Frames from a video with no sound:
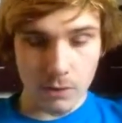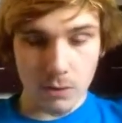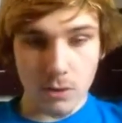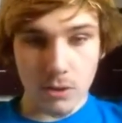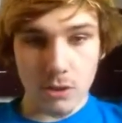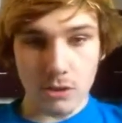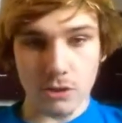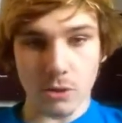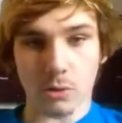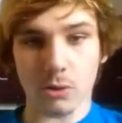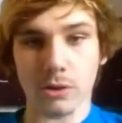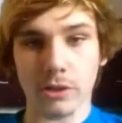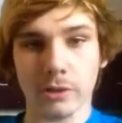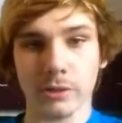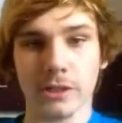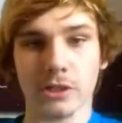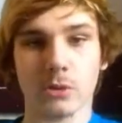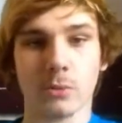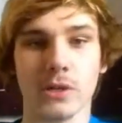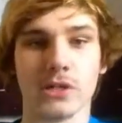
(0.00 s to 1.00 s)
So
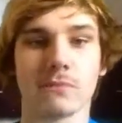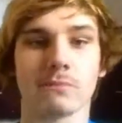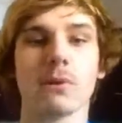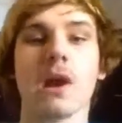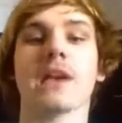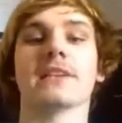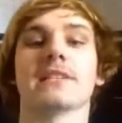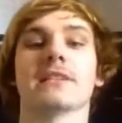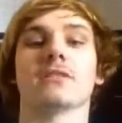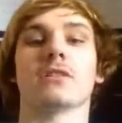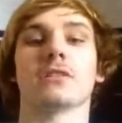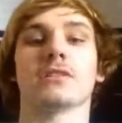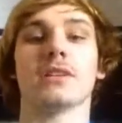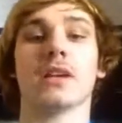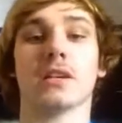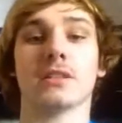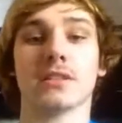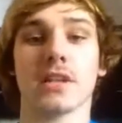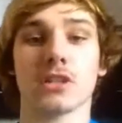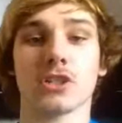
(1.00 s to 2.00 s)
clearly tuition prices are
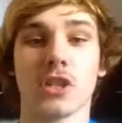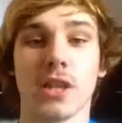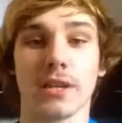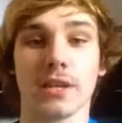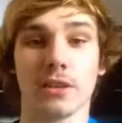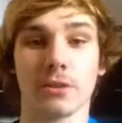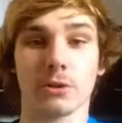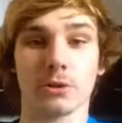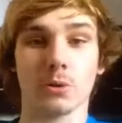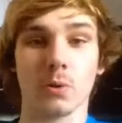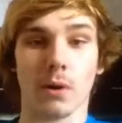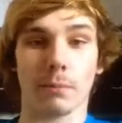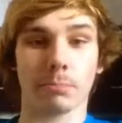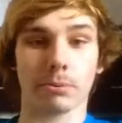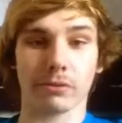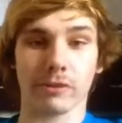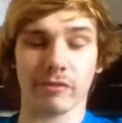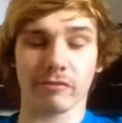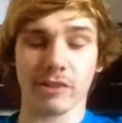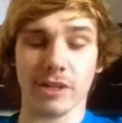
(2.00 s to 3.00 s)
set such that either you are
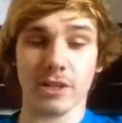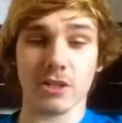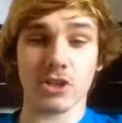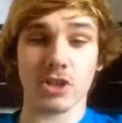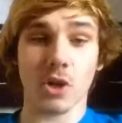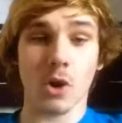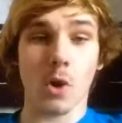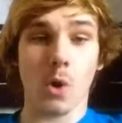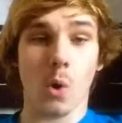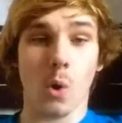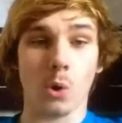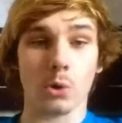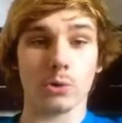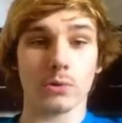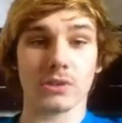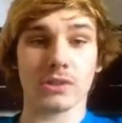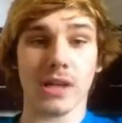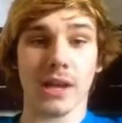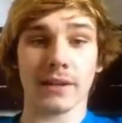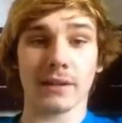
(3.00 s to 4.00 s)
privileged or you
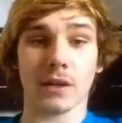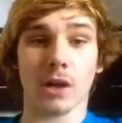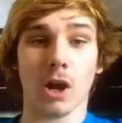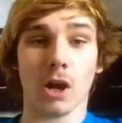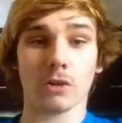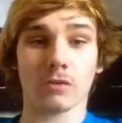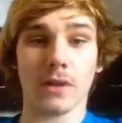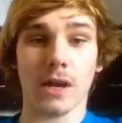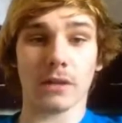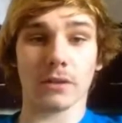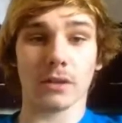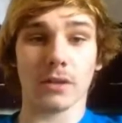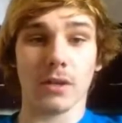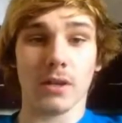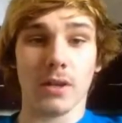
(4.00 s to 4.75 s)
sign a contract